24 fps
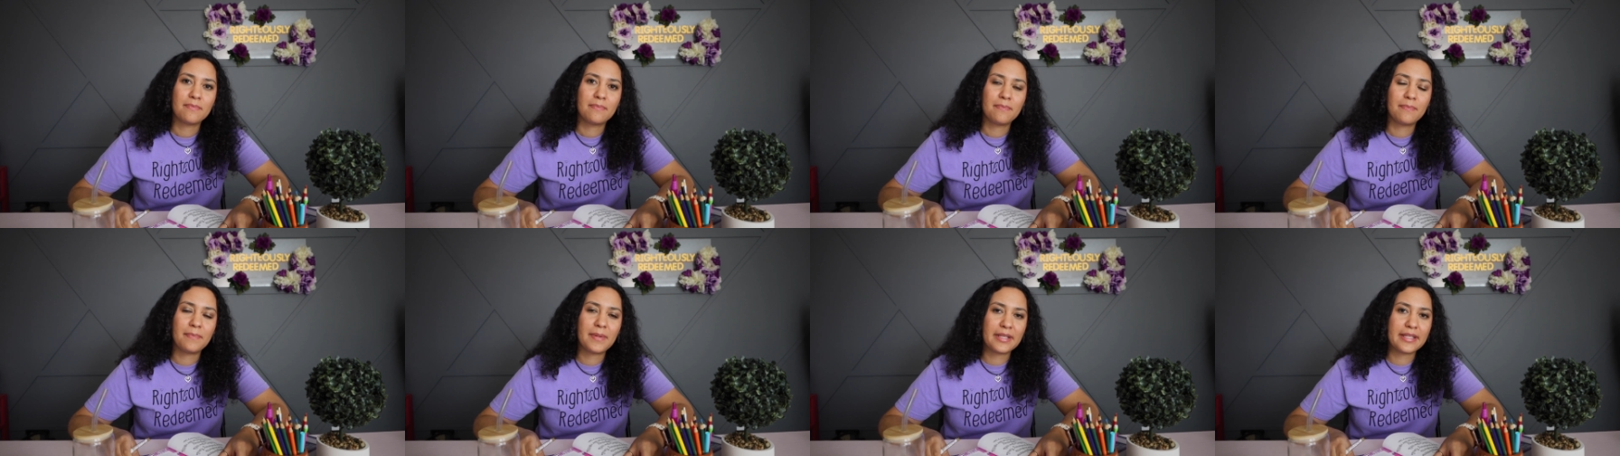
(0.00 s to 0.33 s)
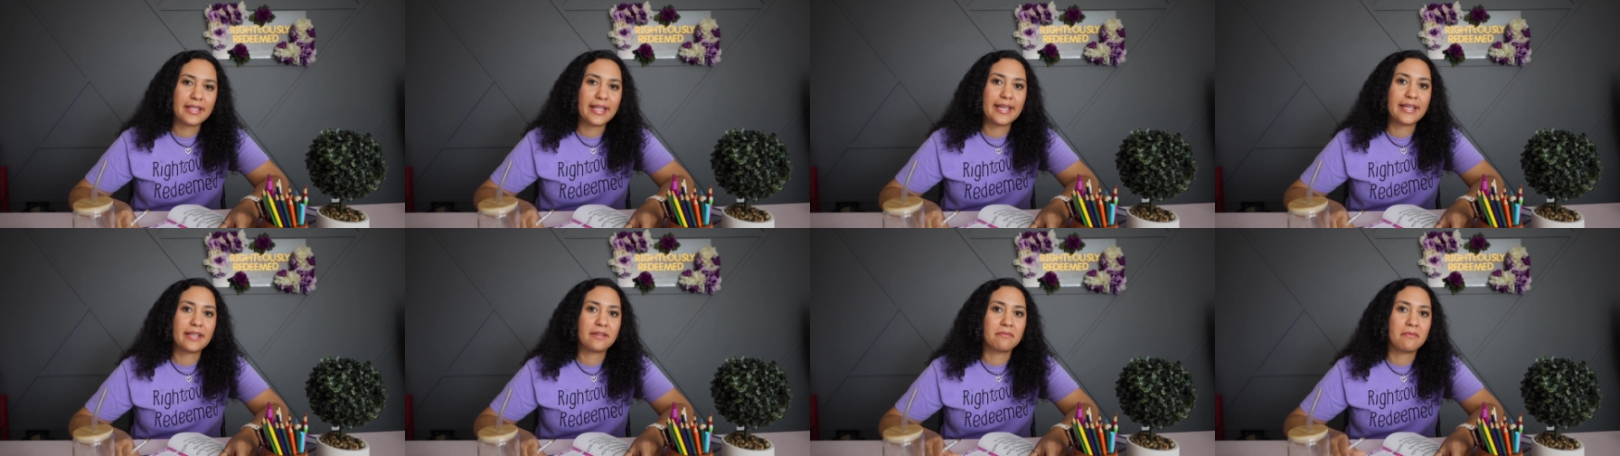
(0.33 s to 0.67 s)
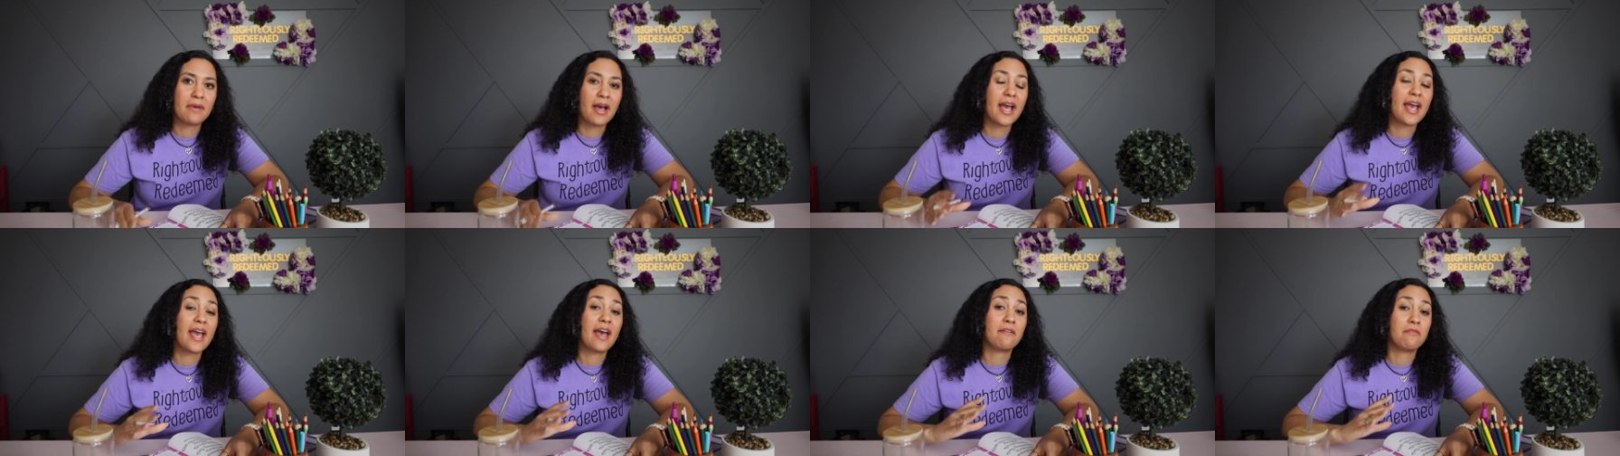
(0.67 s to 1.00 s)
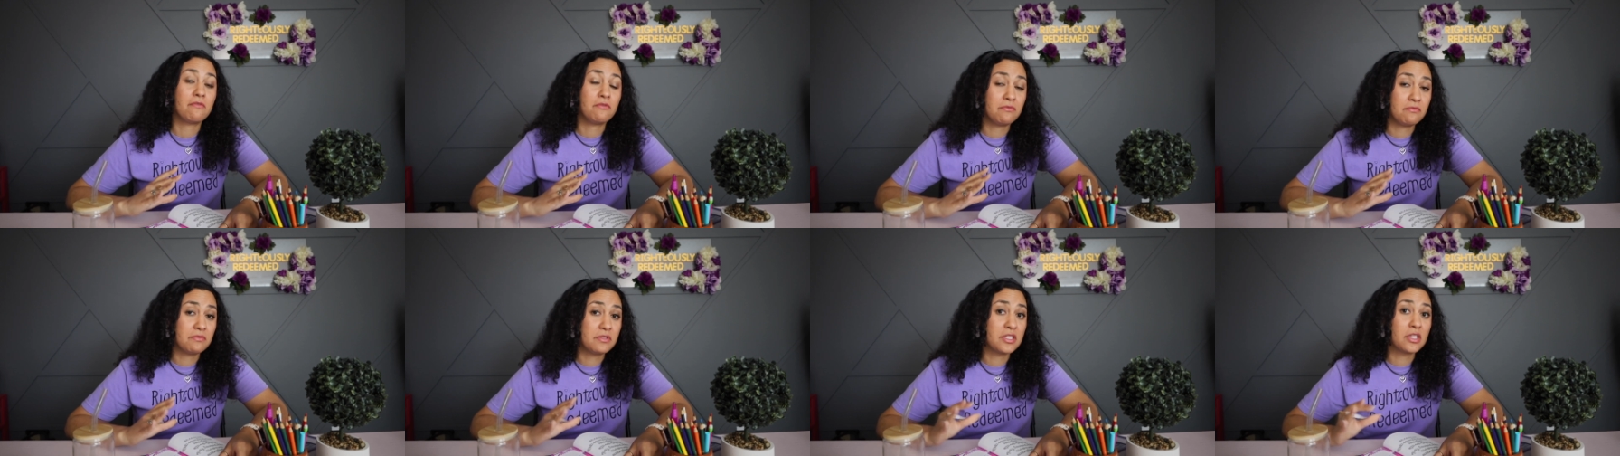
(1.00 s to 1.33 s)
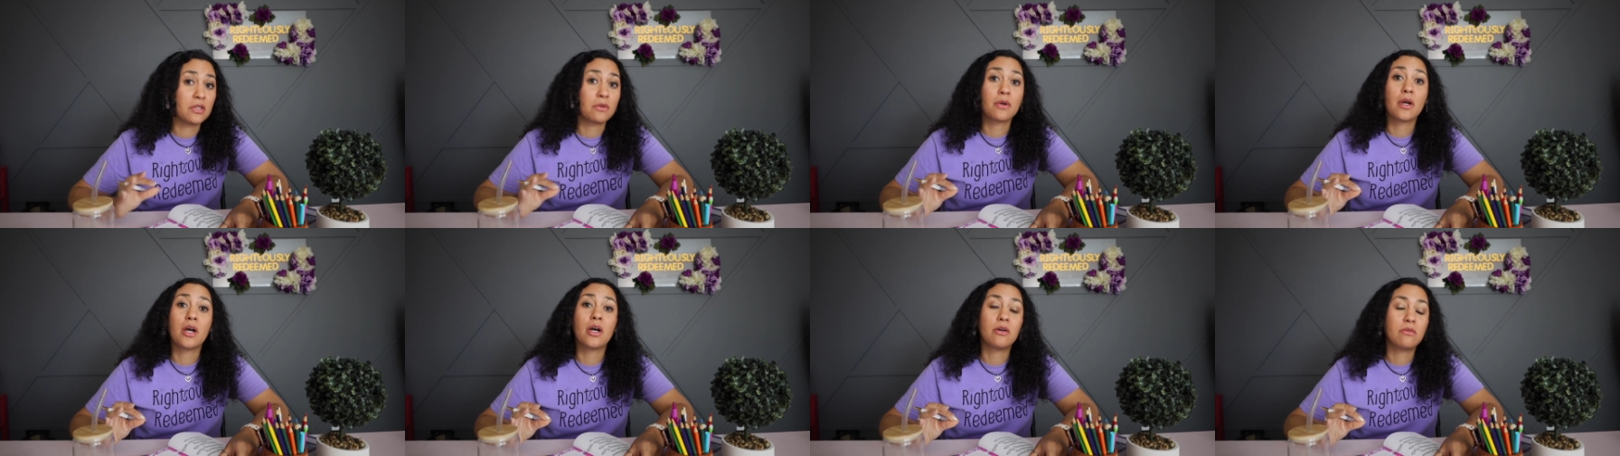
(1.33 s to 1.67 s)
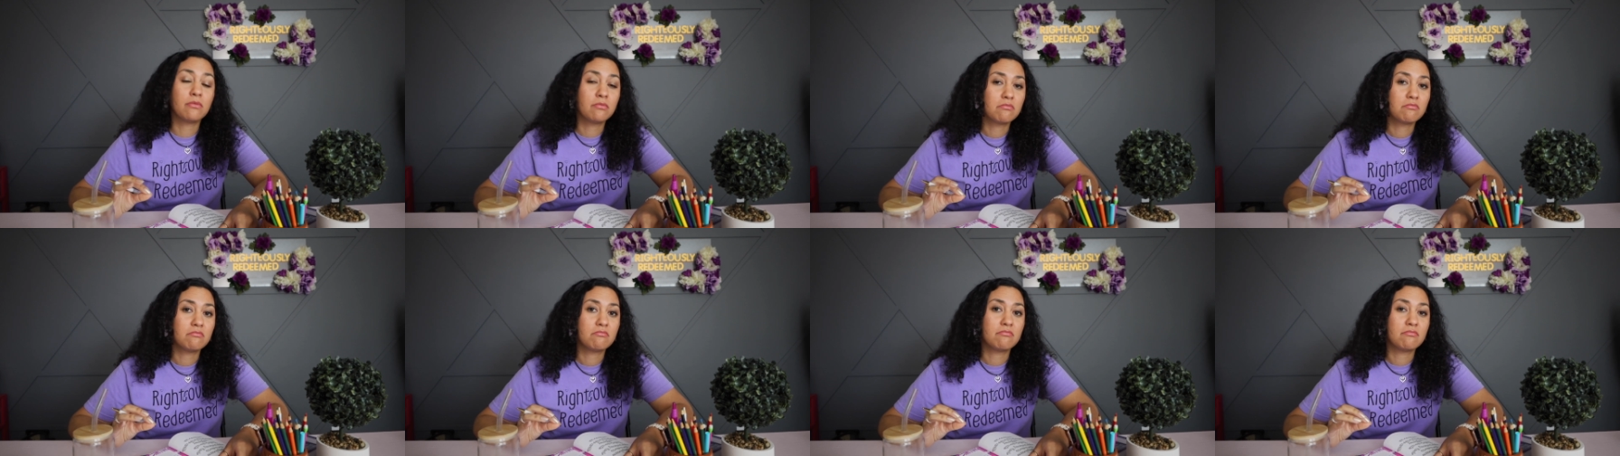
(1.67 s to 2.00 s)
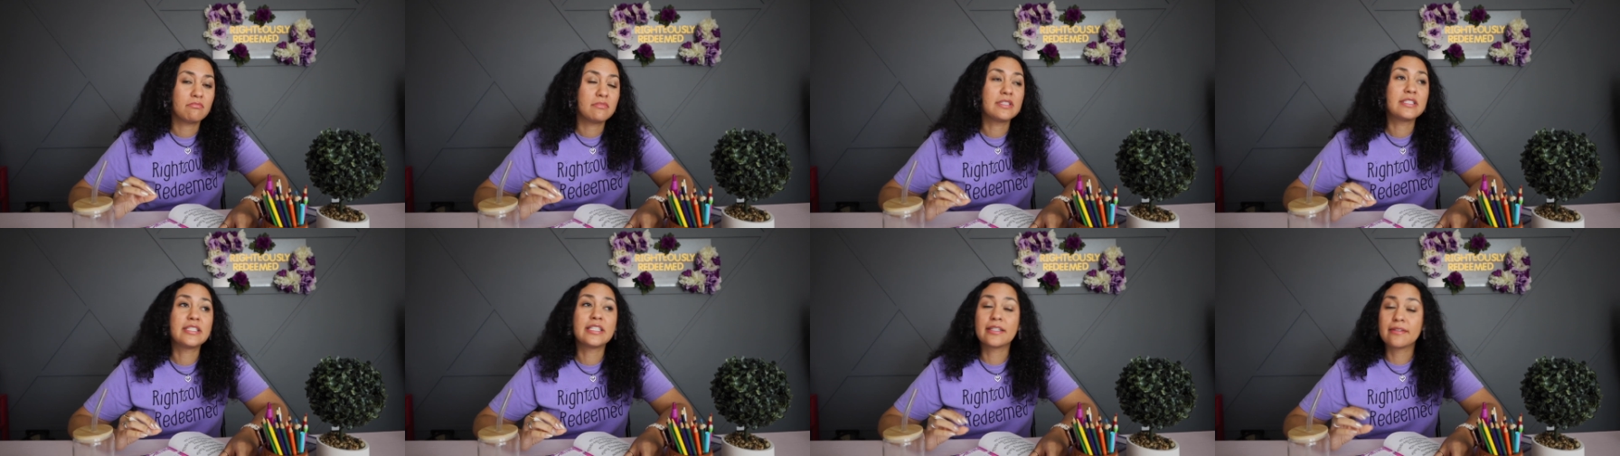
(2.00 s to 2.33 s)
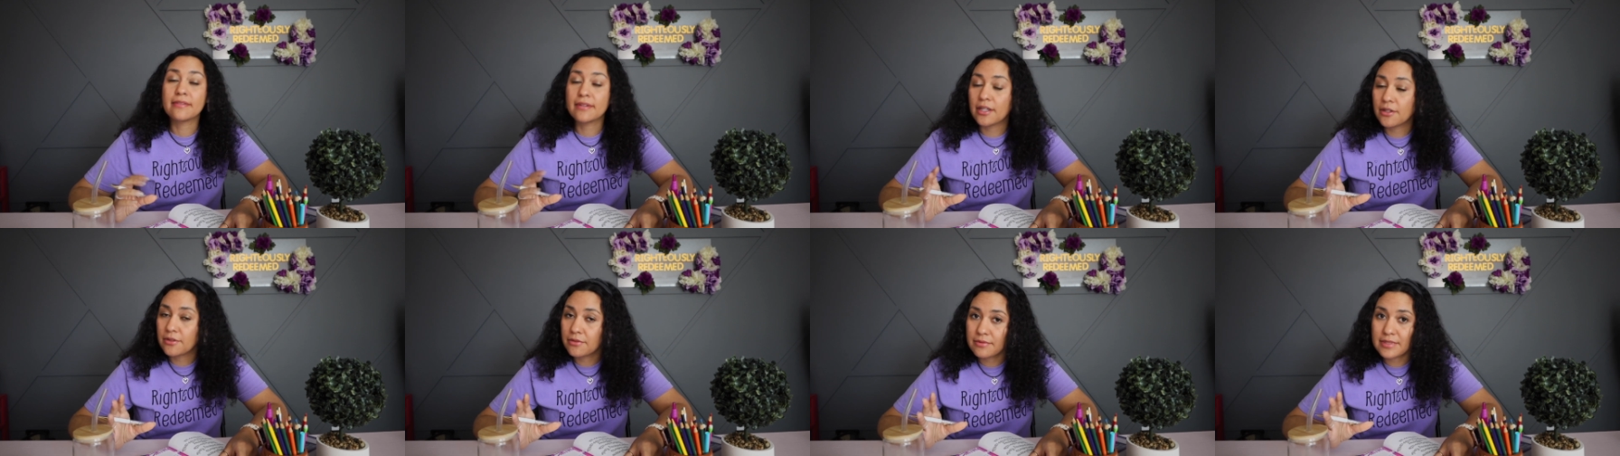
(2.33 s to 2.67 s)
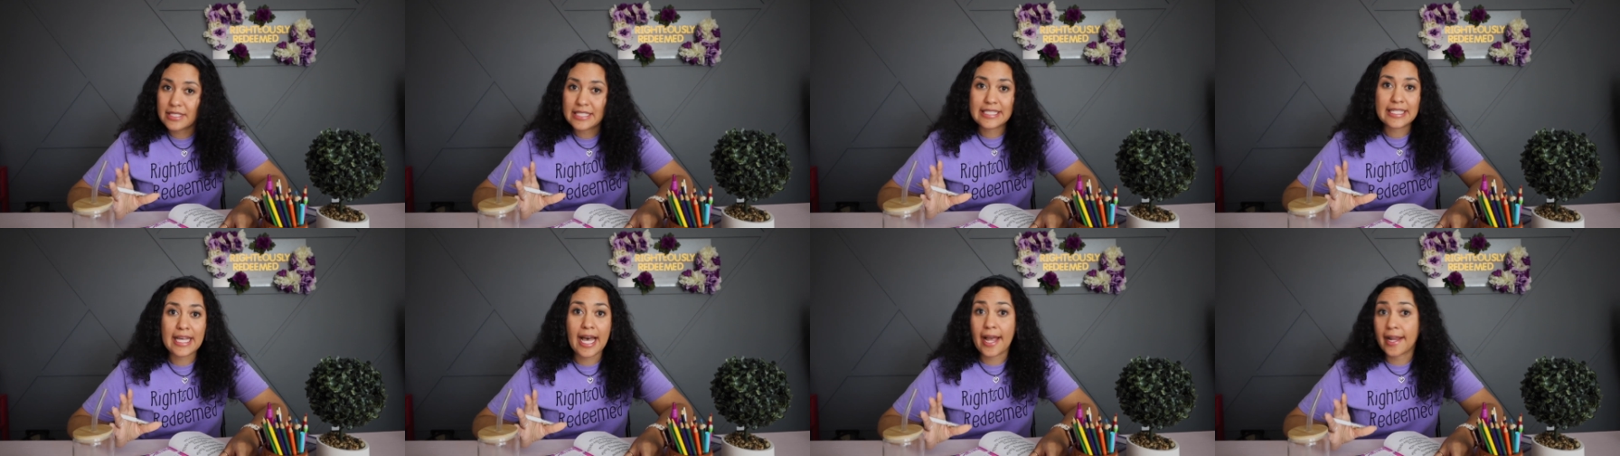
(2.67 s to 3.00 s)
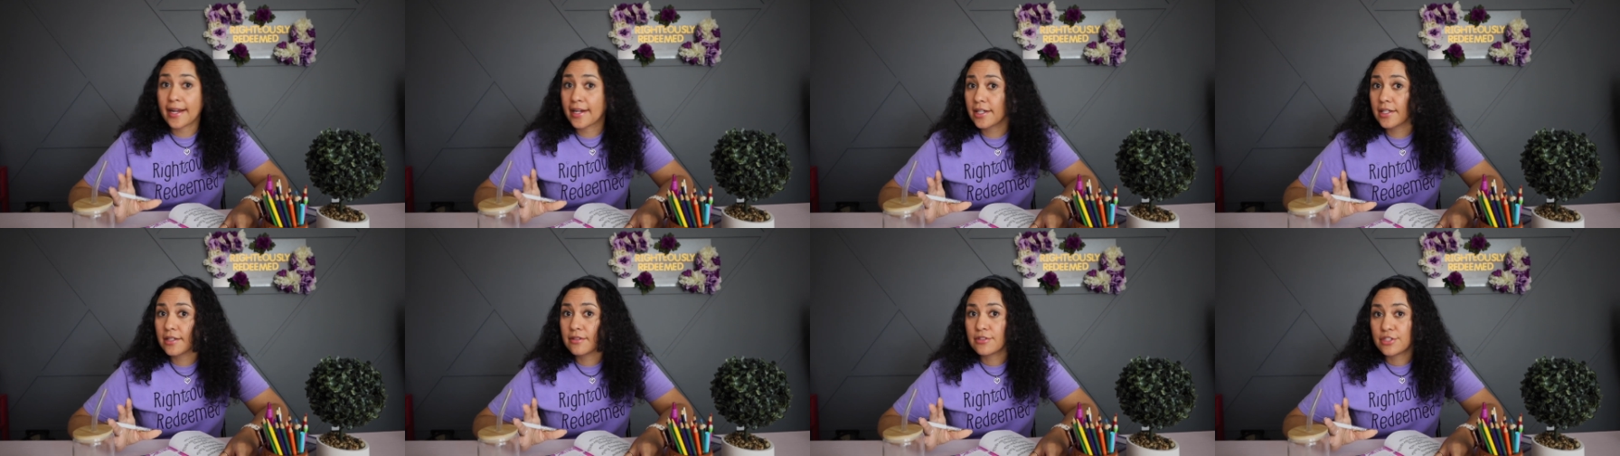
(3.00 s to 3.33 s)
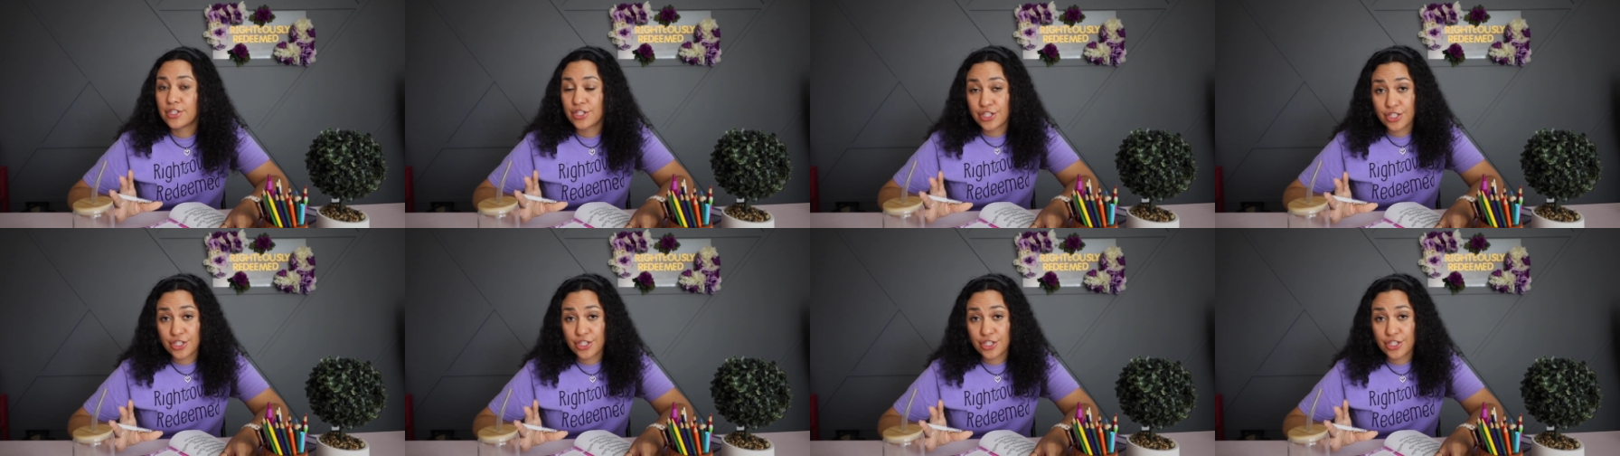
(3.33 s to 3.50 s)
But like, I have zero, zero desire to